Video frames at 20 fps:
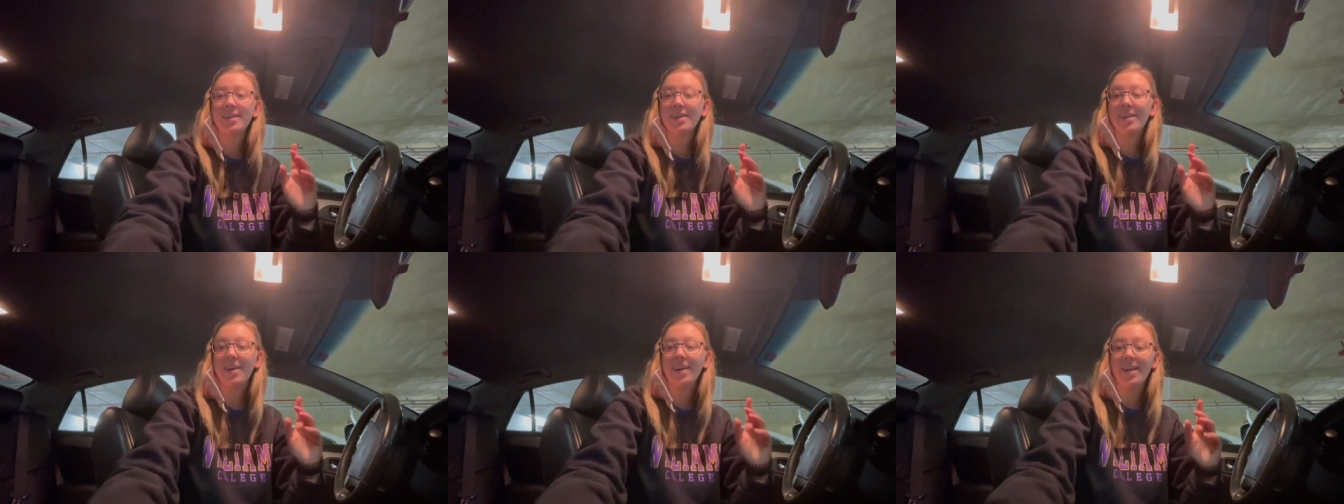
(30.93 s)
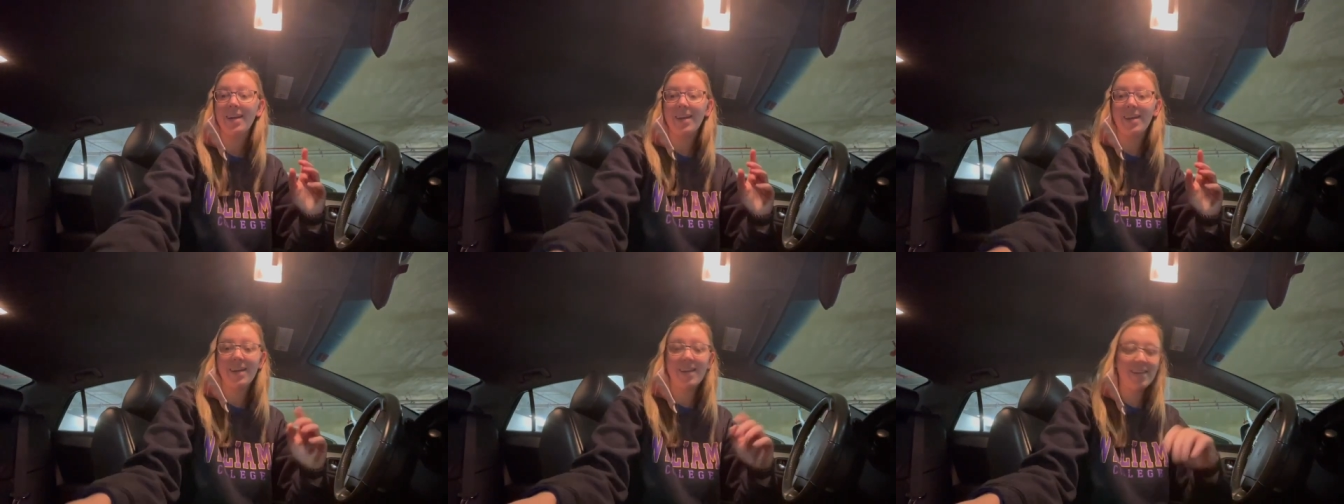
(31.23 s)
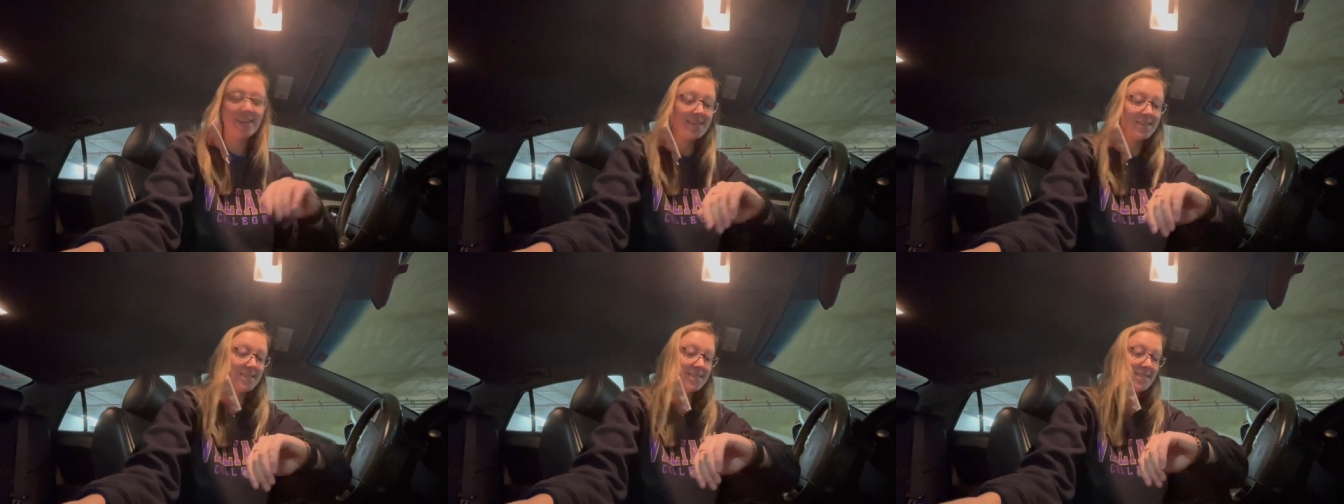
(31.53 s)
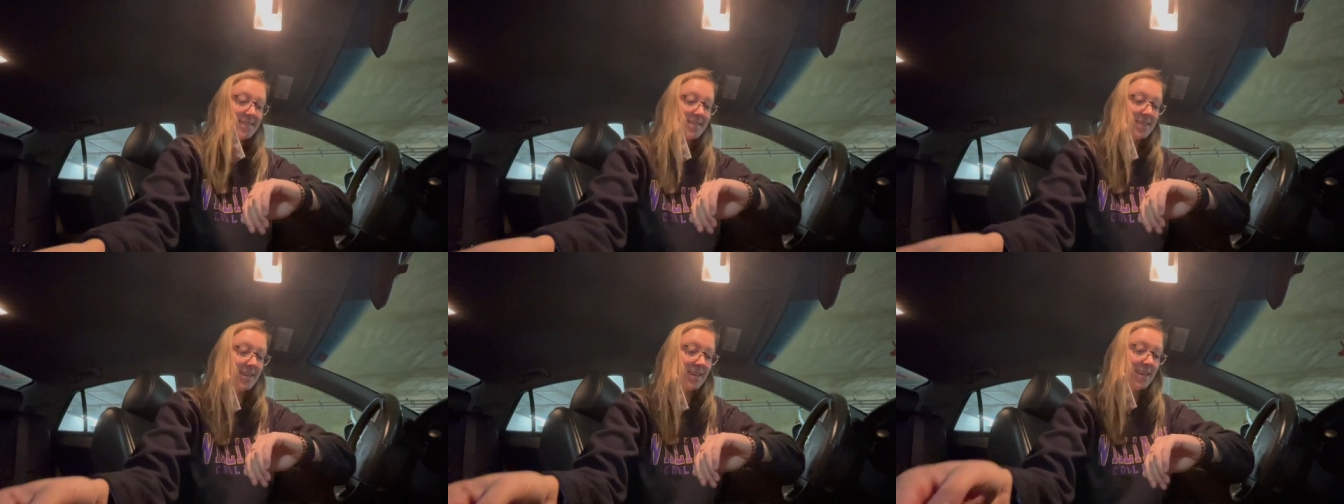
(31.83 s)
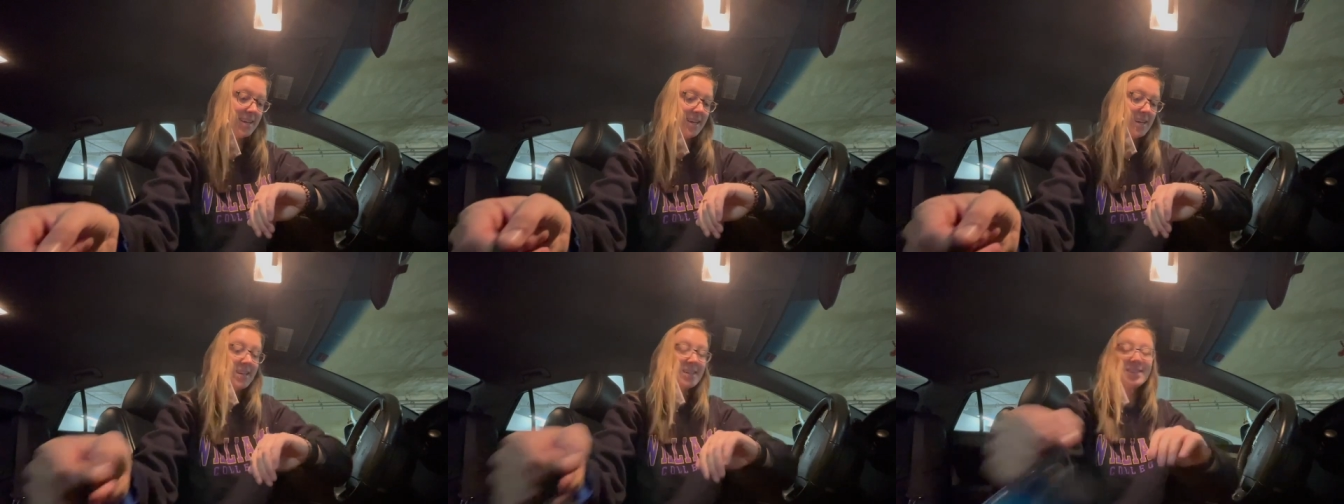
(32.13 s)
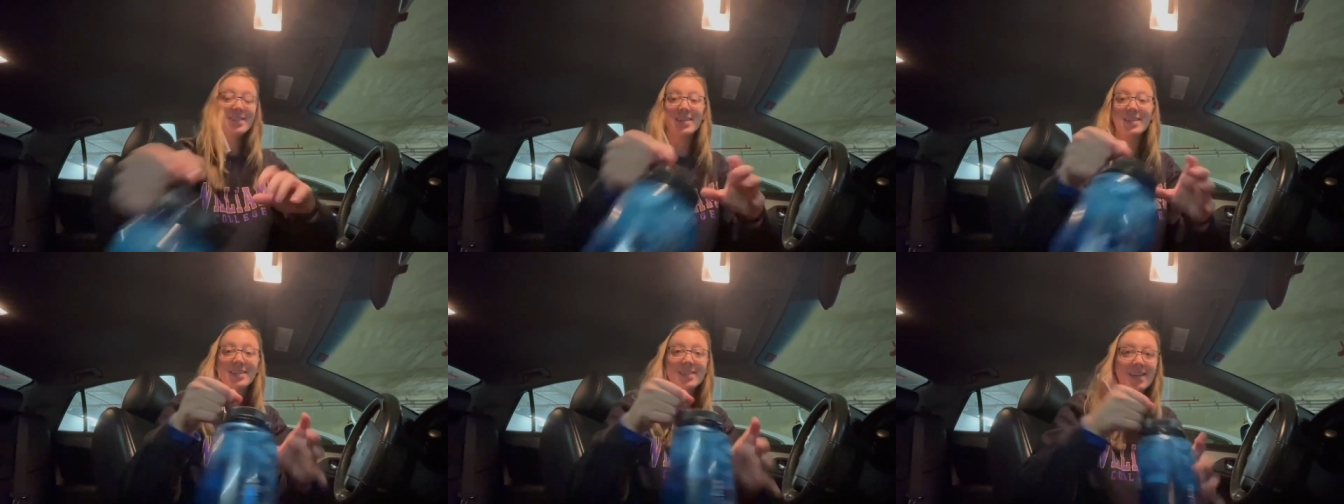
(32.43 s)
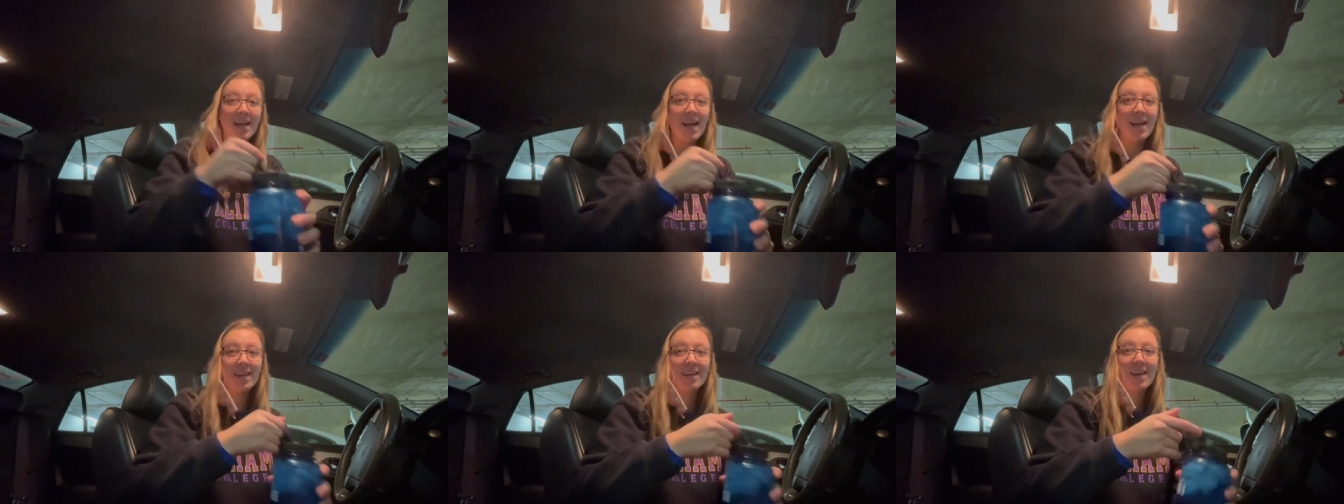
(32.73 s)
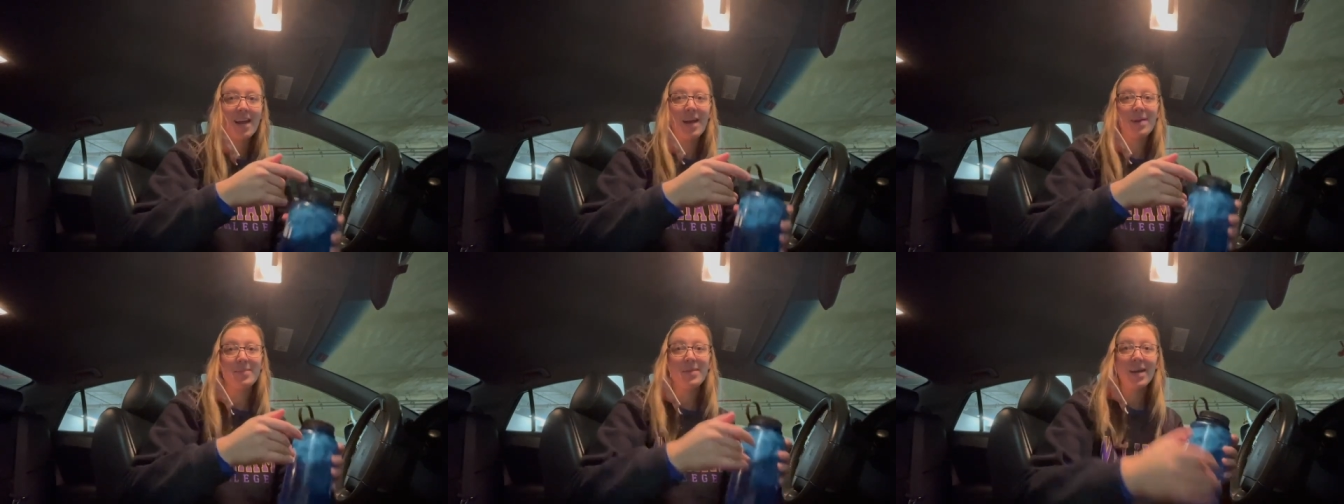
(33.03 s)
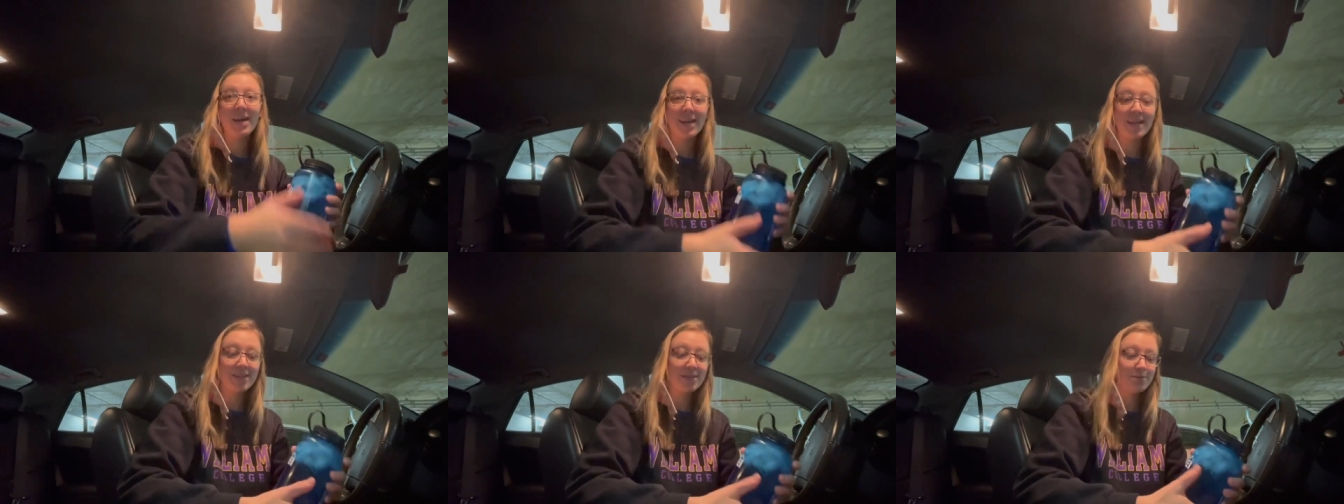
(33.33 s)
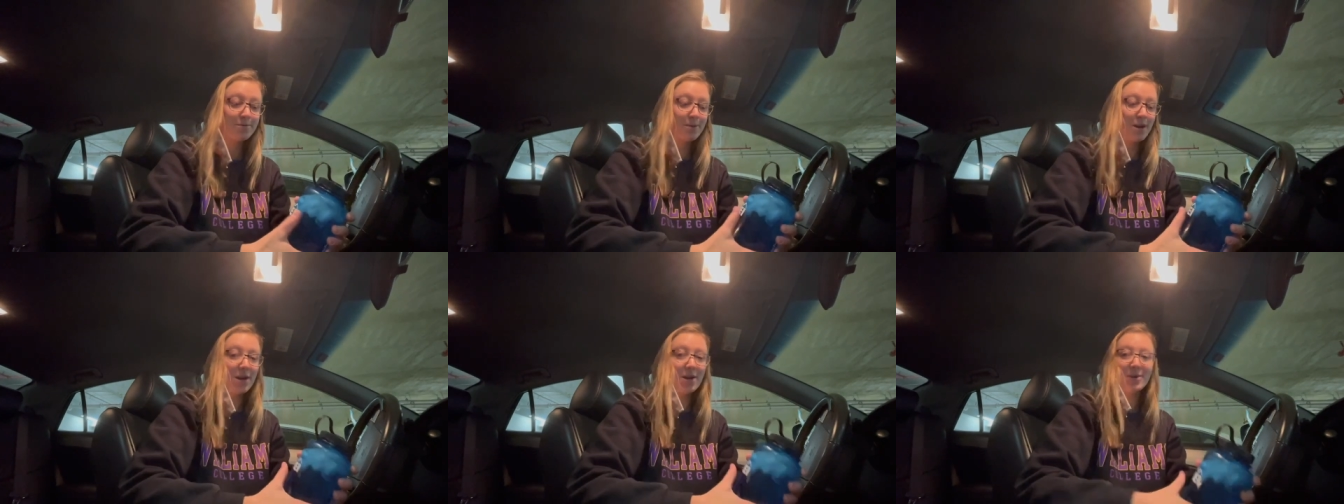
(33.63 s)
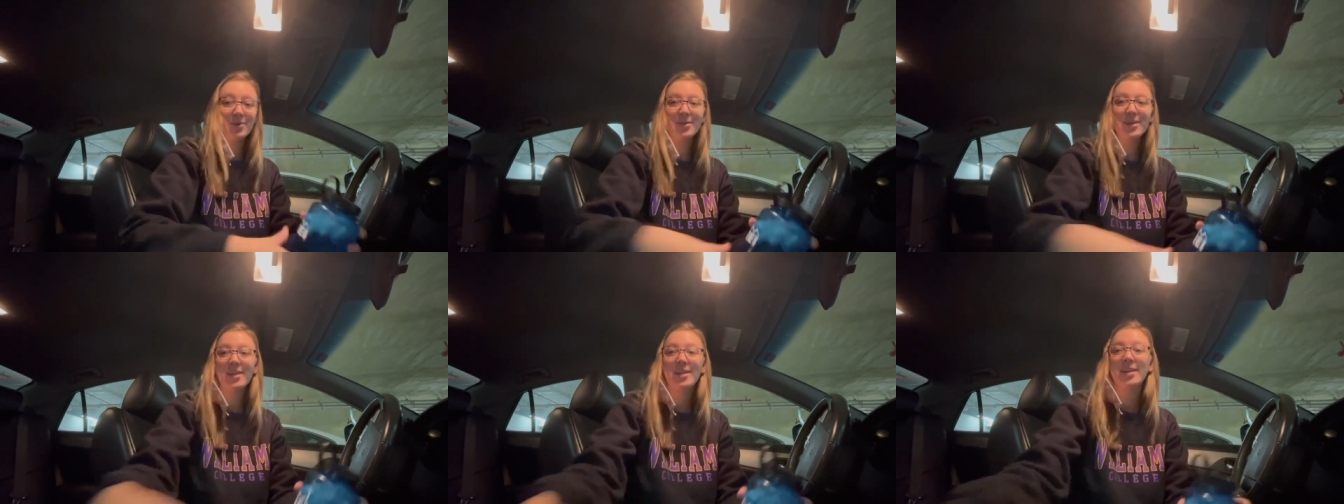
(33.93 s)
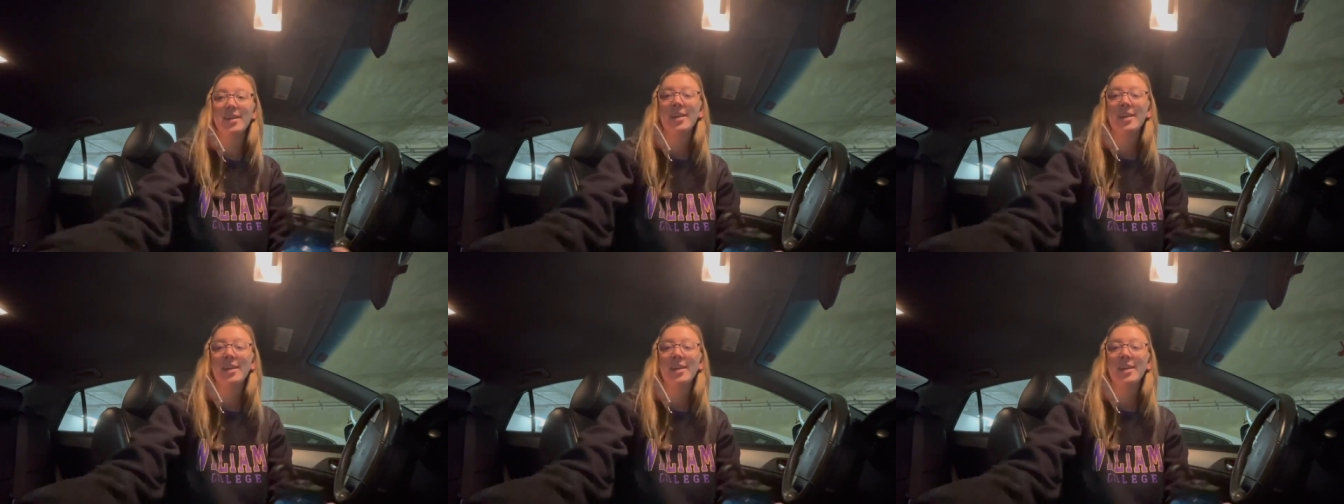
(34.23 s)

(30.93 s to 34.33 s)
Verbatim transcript: it is six ten, I'm hitting the road.